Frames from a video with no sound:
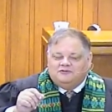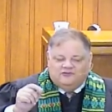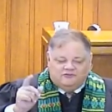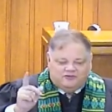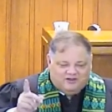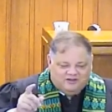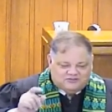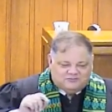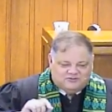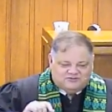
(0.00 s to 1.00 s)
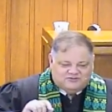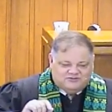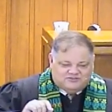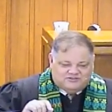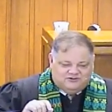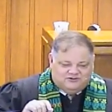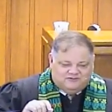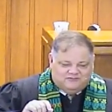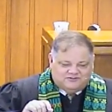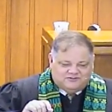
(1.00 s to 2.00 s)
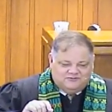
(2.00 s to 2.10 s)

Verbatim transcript: and the cosmos themselves.